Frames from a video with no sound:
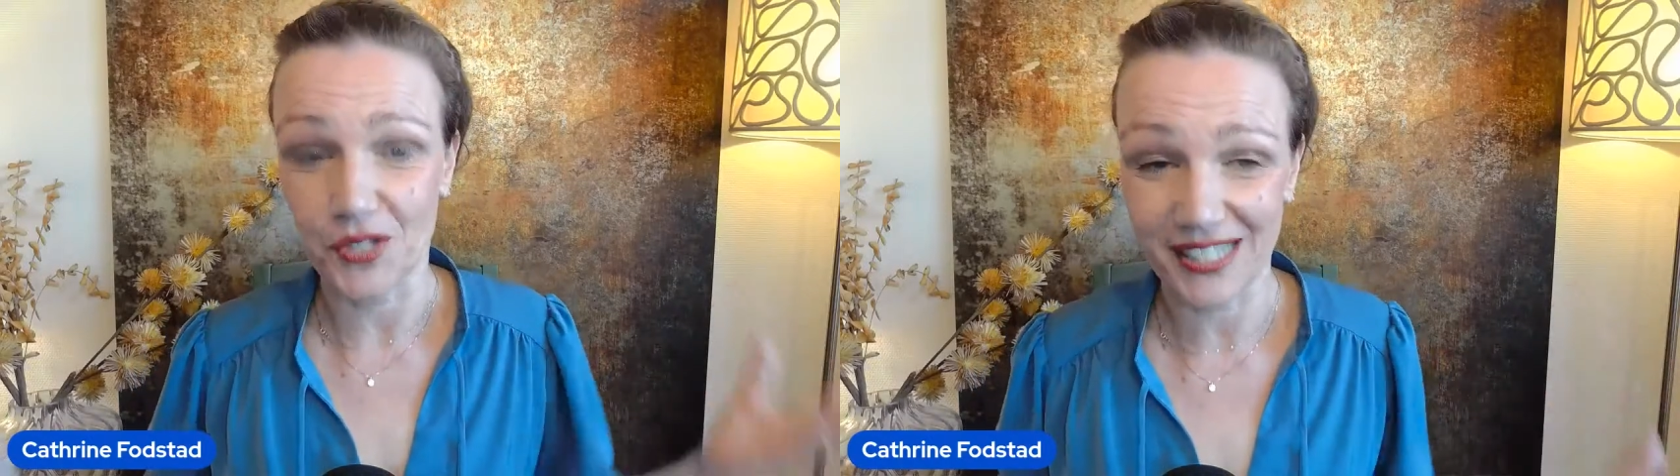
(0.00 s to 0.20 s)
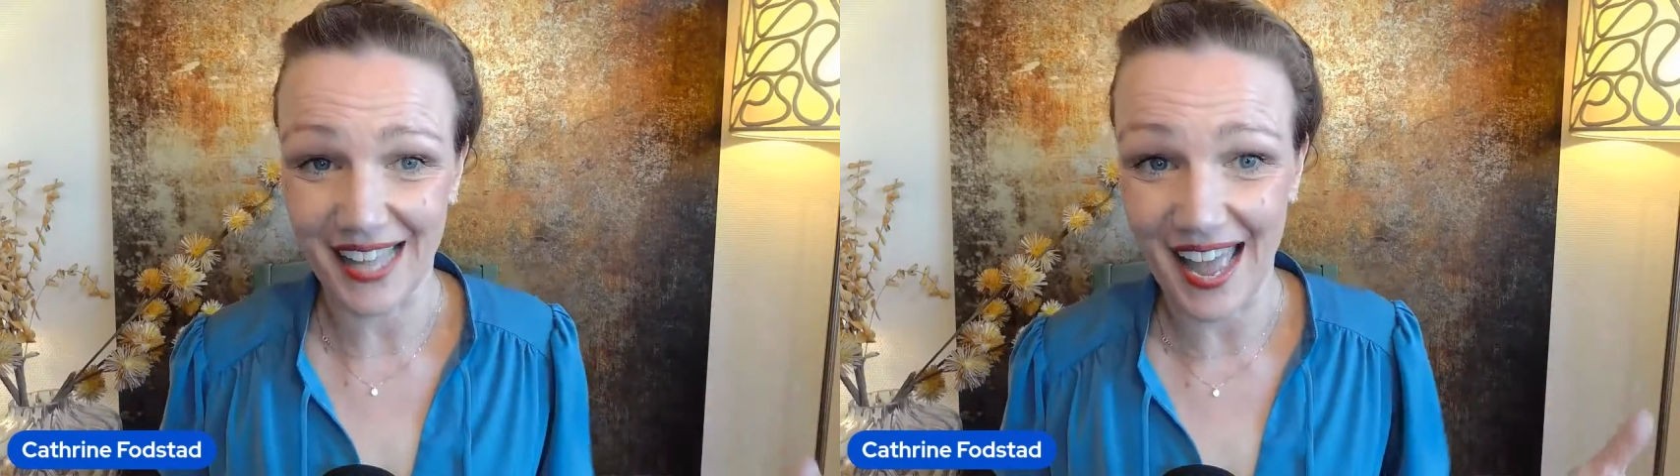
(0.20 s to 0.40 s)

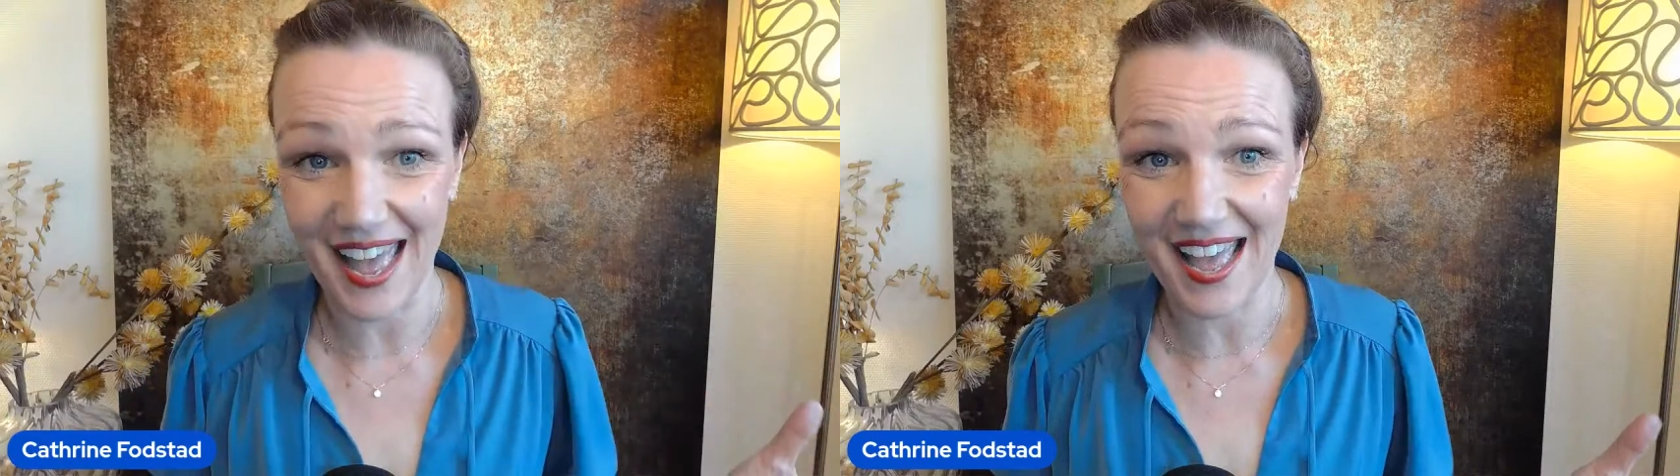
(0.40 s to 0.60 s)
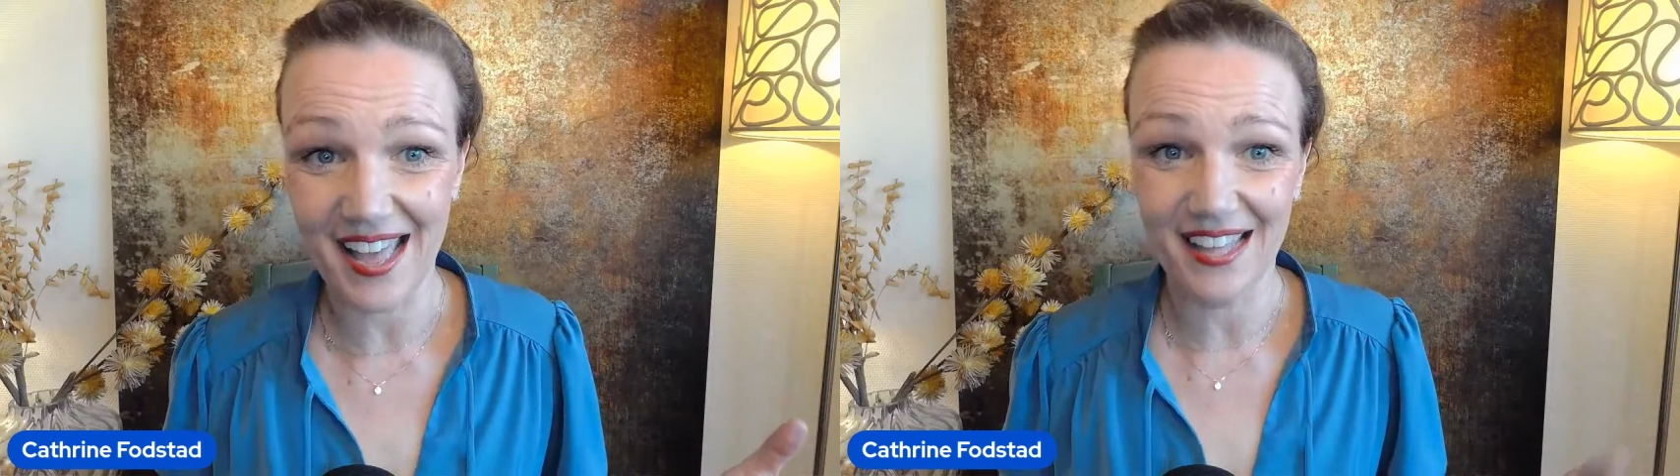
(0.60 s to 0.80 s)

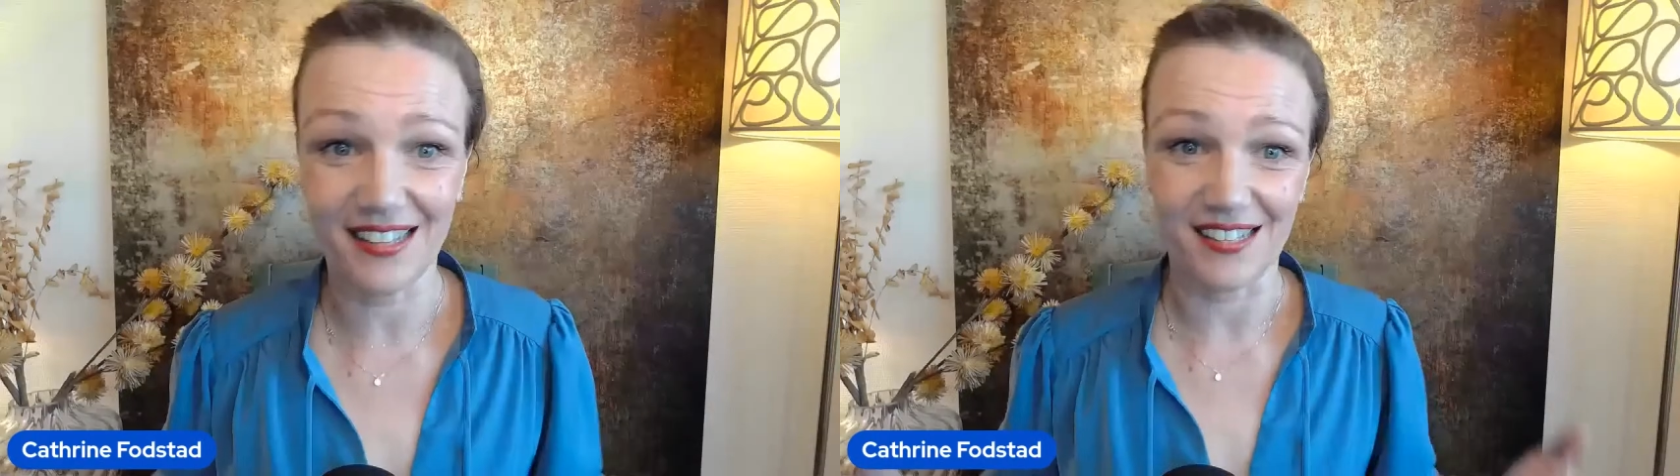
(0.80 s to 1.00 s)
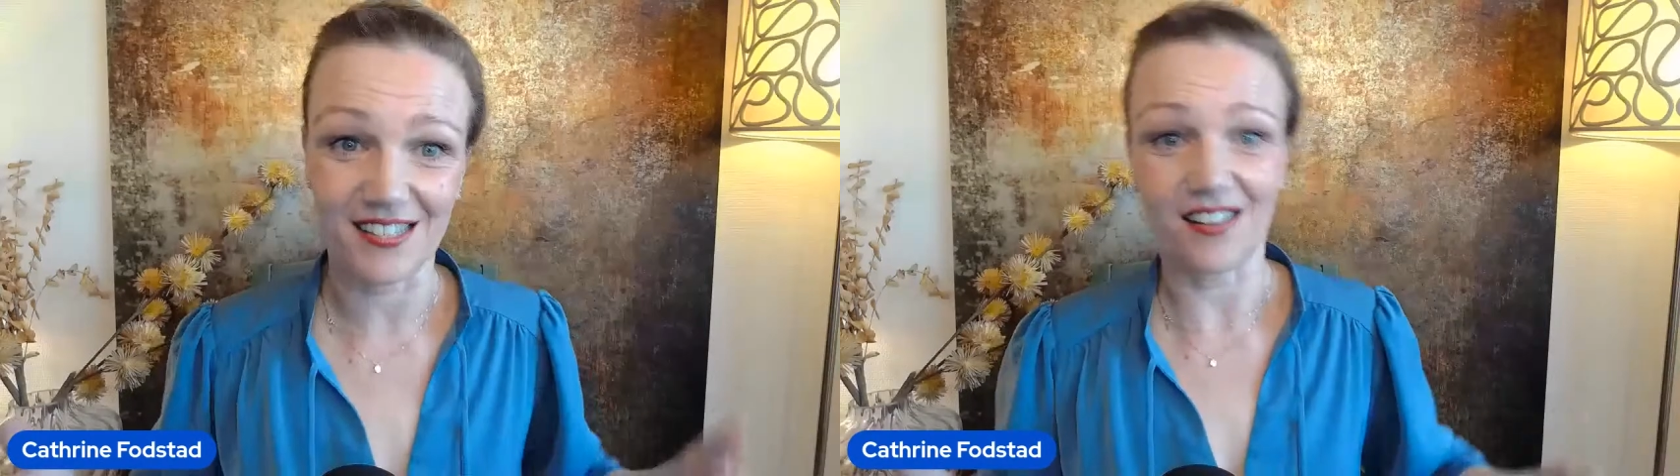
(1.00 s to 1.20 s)
stand
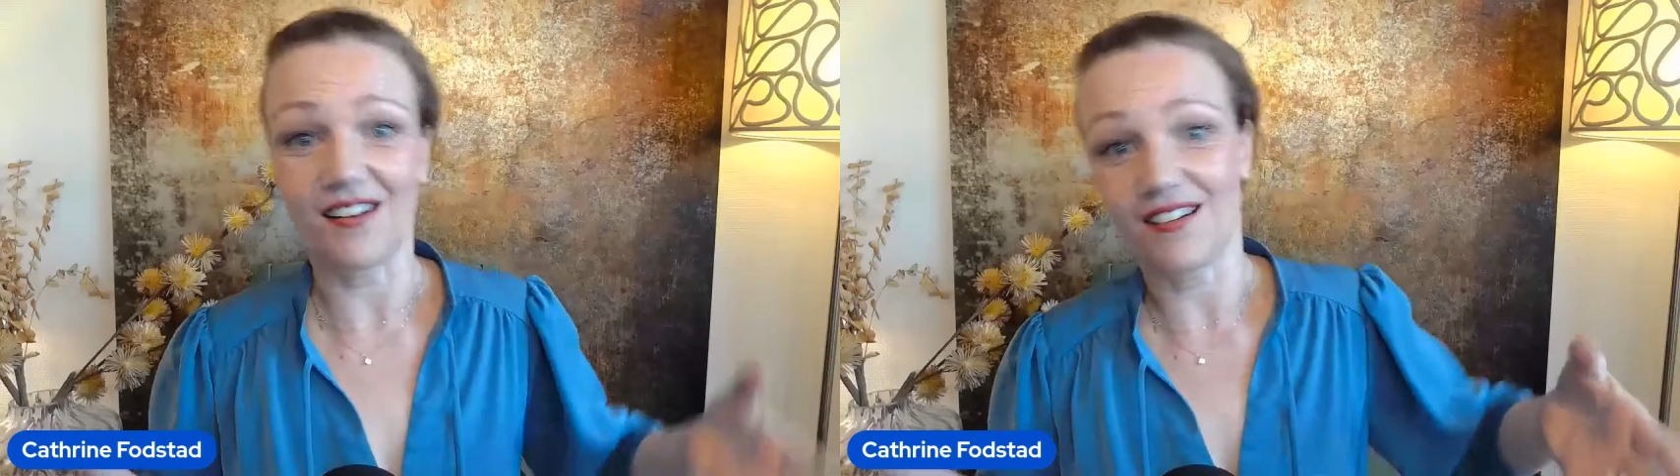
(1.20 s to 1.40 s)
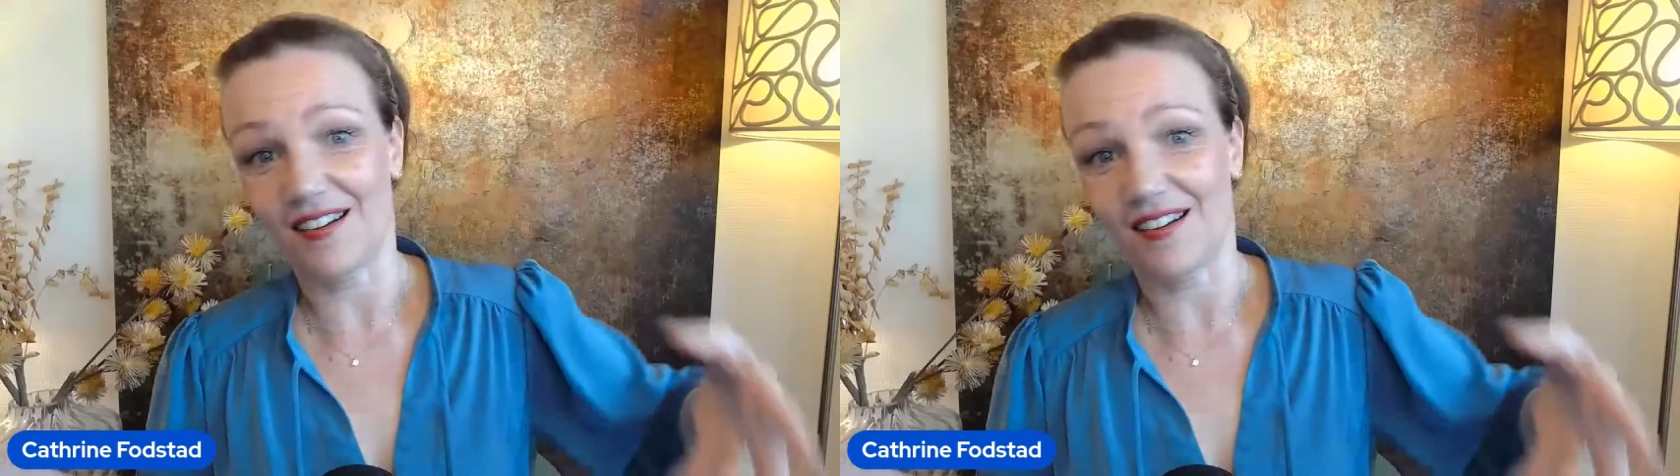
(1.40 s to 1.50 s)
and start,